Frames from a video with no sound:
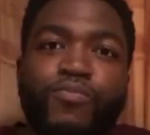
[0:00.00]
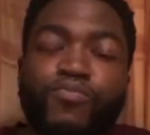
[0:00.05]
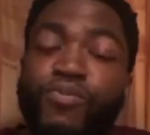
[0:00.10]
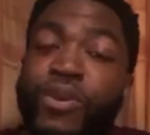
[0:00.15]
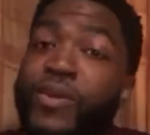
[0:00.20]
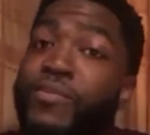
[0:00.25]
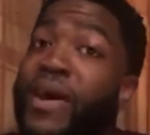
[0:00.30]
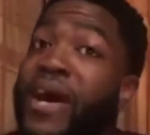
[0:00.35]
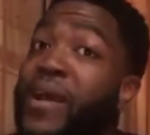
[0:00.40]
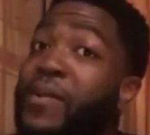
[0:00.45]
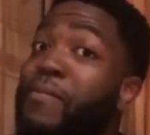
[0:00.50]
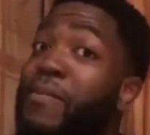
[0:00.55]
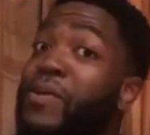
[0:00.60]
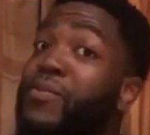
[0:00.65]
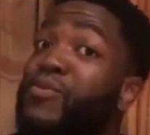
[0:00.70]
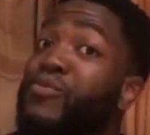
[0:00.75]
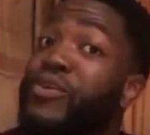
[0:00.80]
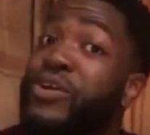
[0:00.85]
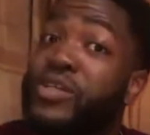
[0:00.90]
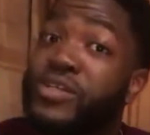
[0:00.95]
bring back
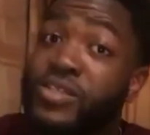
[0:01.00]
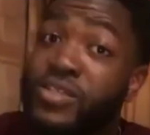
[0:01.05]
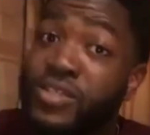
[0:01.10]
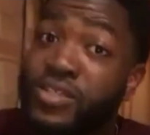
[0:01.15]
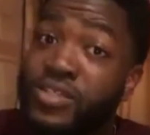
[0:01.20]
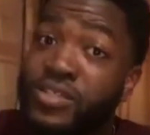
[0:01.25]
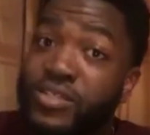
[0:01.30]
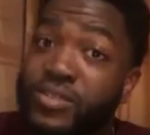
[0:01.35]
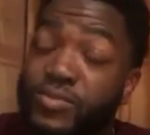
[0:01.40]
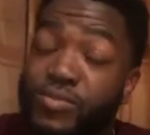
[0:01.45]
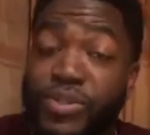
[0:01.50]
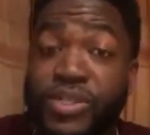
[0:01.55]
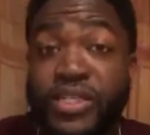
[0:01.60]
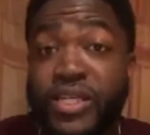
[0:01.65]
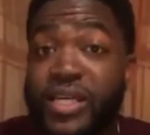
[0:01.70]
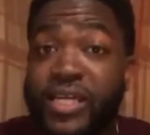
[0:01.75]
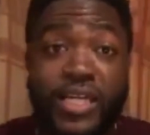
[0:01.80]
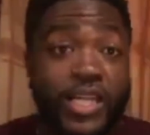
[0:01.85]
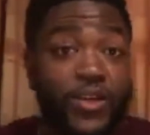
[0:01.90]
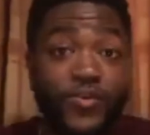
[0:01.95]
memories,
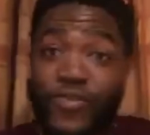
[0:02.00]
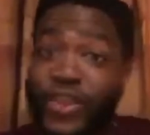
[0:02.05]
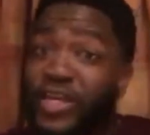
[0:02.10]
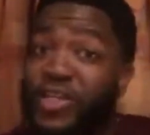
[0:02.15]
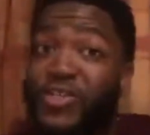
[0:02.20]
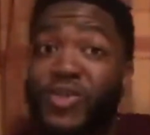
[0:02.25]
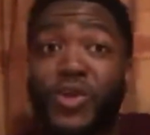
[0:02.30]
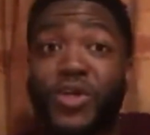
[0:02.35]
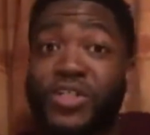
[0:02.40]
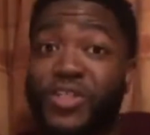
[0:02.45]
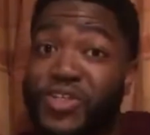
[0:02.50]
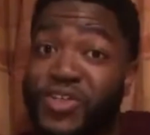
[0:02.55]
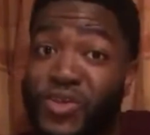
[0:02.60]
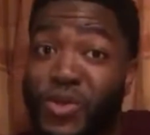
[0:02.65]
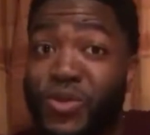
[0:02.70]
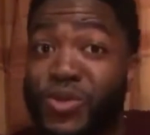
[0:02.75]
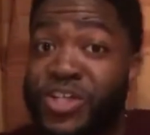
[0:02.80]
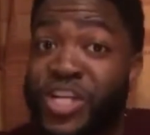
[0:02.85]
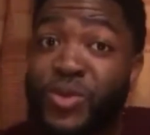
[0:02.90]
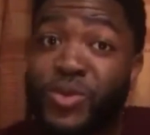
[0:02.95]
particularly if that song is
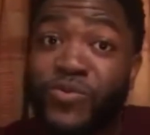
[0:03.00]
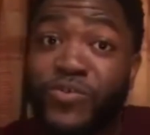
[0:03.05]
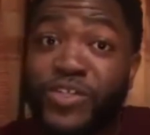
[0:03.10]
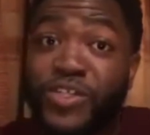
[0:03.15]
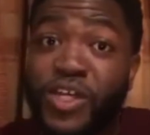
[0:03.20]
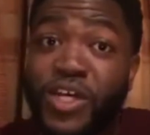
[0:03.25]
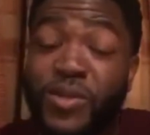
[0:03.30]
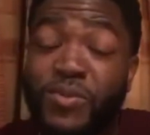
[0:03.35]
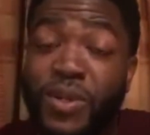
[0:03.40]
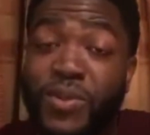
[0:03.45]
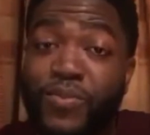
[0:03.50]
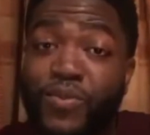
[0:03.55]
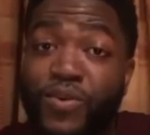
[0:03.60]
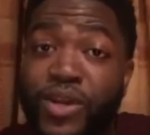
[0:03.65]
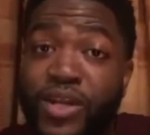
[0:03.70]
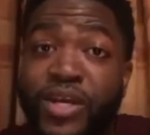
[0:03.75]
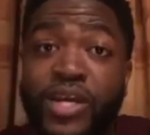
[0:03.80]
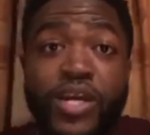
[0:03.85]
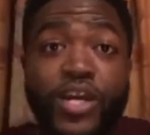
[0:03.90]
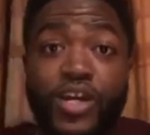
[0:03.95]
associated with a certain
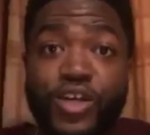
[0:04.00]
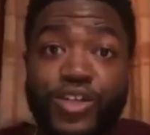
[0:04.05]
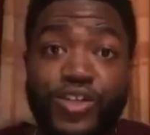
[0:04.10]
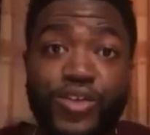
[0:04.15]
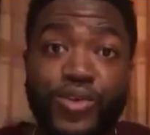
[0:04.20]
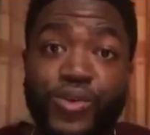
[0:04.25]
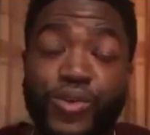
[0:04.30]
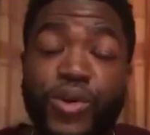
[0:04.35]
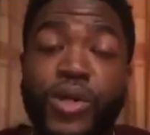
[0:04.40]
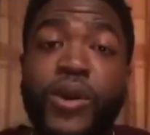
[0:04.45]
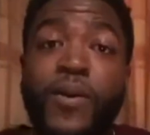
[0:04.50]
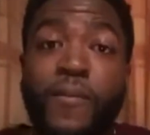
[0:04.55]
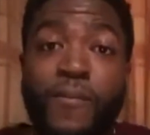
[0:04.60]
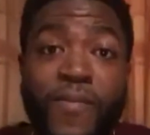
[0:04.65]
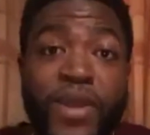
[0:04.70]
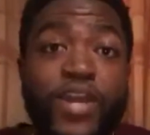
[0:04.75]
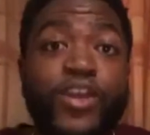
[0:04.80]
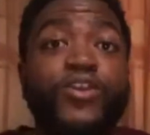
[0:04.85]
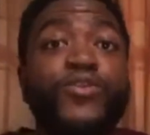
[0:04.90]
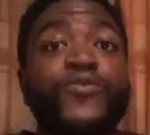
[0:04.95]
memory, to
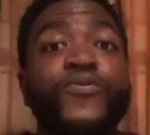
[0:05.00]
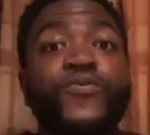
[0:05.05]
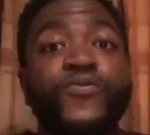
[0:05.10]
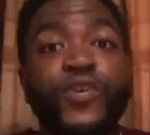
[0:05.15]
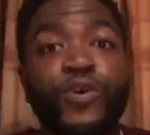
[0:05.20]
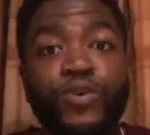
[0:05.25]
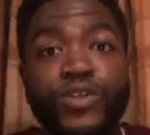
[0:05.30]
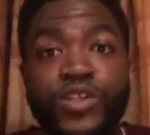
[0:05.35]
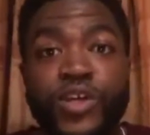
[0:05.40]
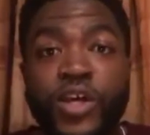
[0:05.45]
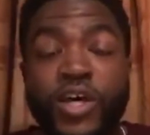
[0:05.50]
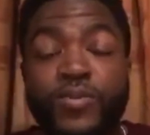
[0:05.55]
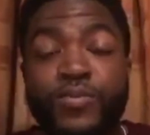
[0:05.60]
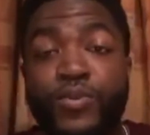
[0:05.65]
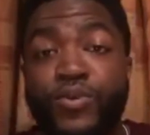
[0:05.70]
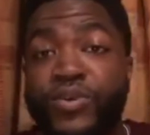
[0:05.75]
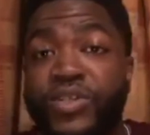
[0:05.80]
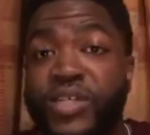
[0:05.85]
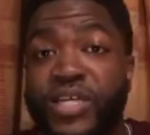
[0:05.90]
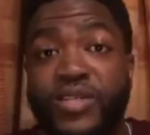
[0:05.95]
make you feel certain
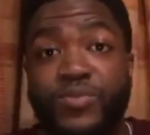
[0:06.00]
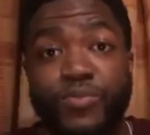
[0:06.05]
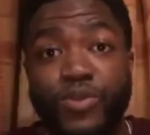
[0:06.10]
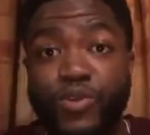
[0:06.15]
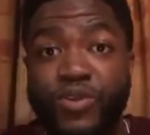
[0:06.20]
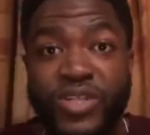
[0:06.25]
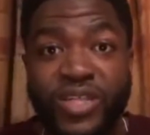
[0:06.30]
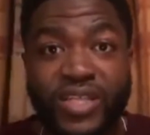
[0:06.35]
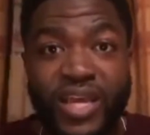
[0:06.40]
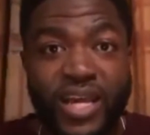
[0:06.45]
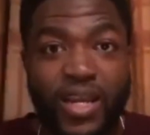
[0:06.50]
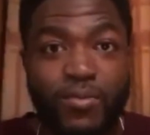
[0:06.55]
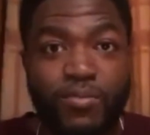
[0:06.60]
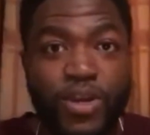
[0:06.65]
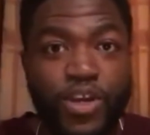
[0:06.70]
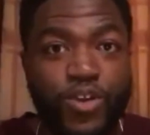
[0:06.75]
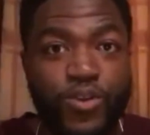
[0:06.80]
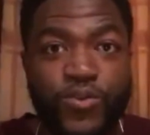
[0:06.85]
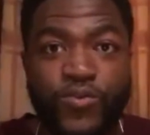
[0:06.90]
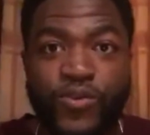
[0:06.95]
moods. There's music that can
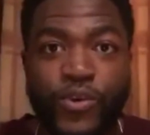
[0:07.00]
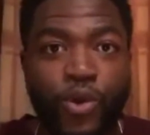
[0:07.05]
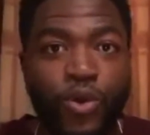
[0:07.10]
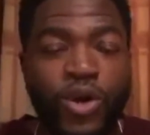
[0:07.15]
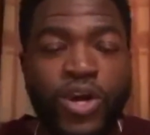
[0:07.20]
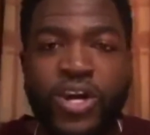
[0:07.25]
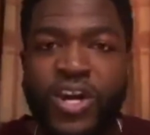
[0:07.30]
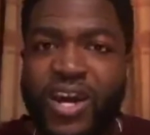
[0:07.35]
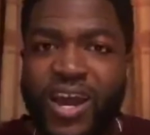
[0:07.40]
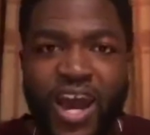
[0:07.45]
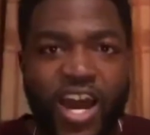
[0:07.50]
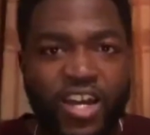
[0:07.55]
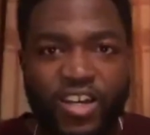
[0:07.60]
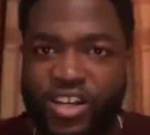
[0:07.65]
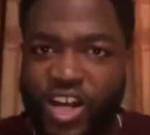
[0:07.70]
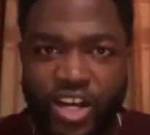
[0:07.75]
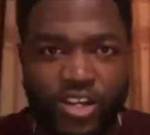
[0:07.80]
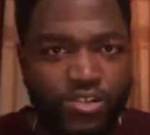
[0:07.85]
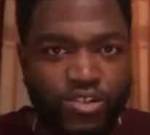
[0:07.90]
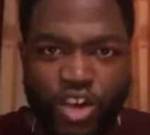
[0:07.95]
make you feel
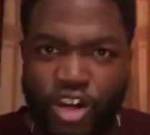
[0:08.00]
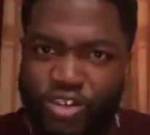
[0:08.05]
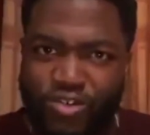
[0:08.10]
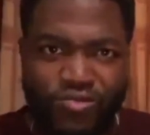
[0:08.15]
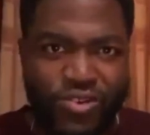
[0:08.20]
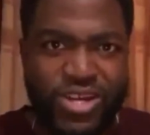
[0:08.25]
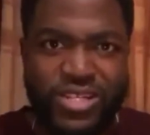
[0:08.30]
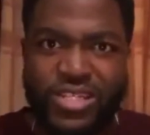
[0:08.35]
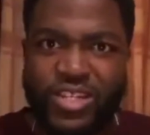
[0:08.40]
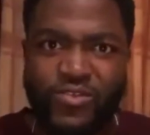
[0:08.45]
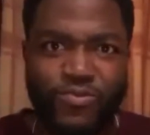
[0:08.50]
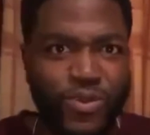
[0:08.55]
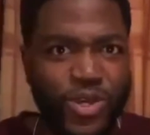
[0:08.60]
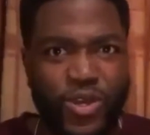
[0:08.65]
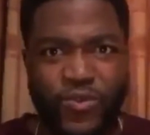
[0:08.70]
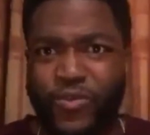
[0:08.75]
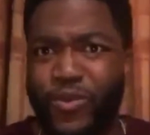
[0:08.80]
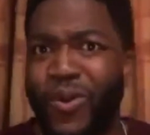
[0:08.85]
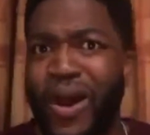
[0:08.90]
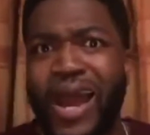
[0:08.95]
aggressive,
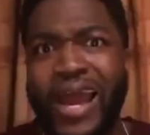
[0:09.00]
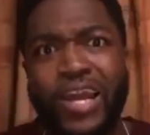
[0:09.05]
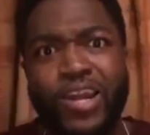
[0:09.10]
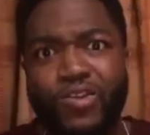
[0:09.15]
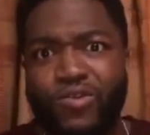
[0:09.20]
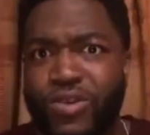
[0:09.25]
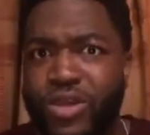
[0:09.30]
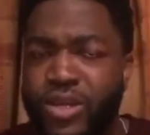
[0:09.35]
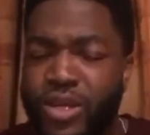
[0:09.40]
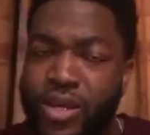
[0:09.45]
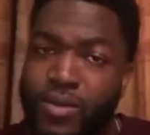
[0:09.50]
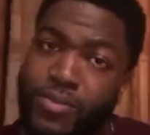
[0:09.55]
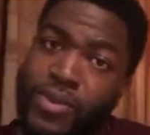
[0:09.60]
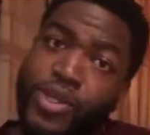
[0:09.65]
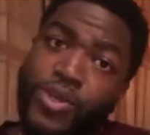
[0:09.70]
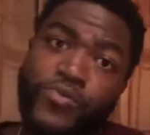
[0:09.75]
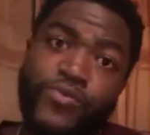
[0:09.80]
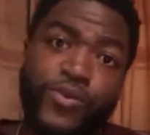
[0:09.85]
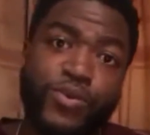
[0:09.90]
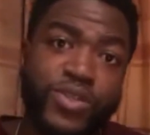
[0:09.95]
make you feel angry,
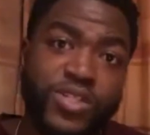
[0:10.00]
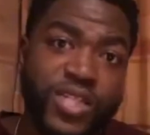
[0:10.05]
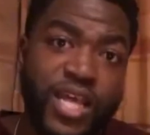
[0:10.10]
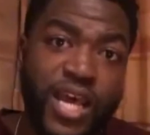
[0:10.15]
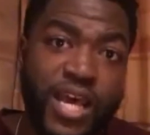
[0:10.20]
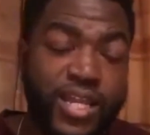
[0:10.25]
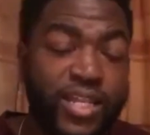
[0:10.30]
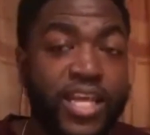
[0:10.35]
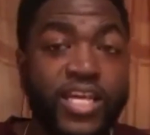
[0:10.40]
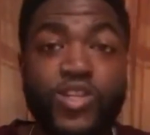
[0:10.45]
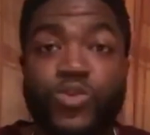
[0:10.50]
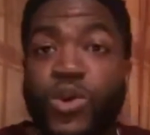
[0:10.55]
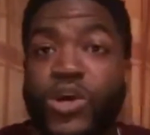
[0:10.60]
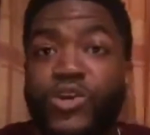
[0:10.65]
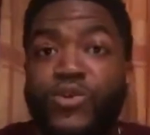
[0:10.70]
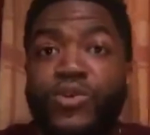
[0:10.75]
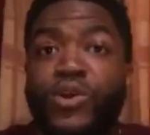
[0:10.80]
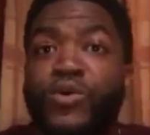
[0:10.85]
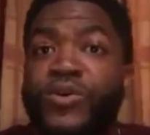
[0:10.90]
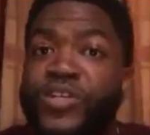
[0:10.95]
make you feel sad. That's why
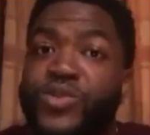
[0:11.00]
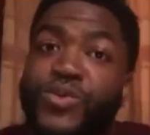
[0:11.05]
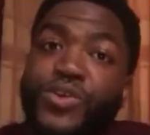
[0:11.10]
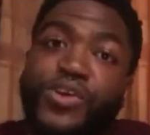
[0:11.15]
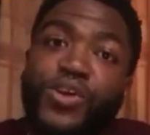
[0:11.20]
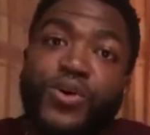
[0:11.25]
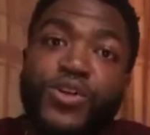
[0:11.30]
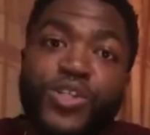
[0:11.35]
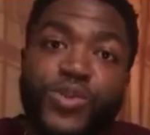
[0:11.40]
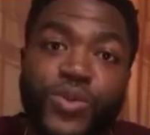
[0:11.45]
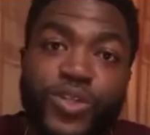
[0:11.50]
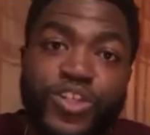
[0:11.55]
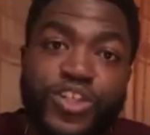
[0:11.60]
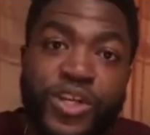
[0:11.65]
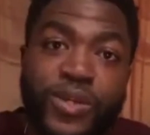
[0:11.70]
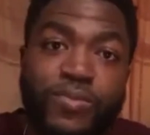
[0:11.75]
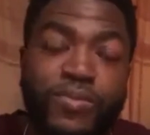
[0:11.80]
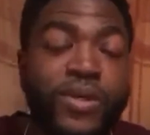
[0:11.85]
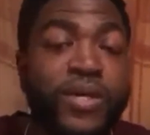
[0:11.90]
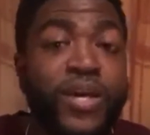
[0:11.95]
you notice when you go to the
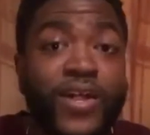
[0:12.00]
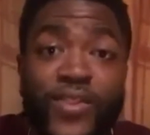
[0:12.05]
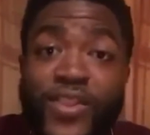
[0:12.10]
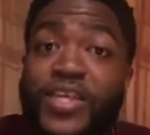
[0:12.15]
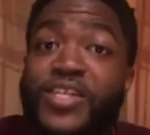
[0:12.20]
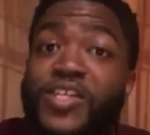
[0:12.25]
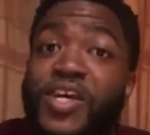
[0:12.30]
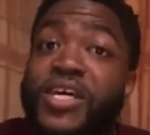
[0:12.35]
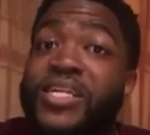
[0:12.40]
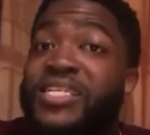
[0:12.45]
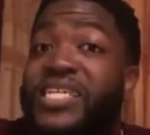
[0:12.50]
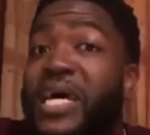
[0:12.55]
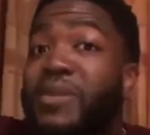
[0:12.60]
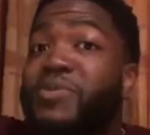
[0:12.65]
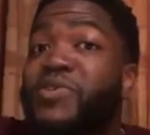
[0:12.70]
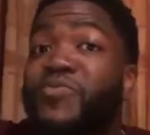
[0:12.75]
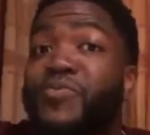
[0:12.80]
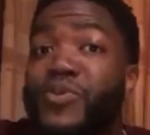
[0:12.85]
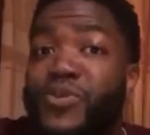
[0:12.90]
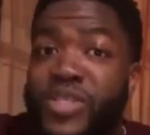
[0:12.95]
gym, there's certain
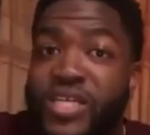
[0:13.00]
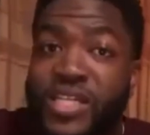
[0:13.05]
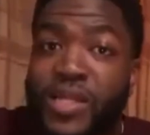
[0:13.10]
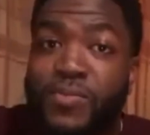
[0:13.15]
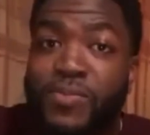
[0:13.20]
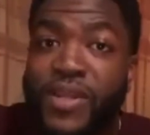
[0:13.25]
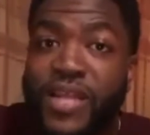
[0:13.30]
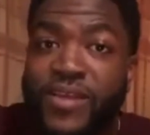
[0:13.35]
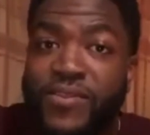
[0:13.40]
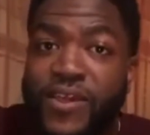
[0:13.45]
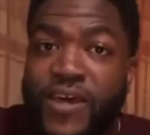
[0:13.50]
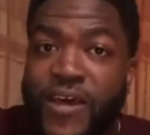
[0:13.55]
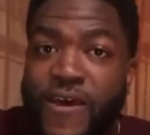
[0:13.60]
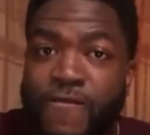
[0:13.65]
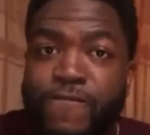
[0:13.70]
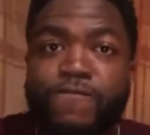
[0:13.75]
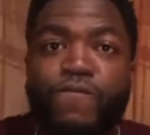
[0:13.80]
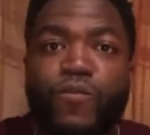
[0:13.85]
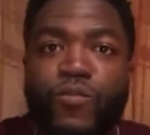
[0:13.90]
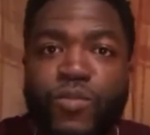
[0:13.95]
types of music that play there.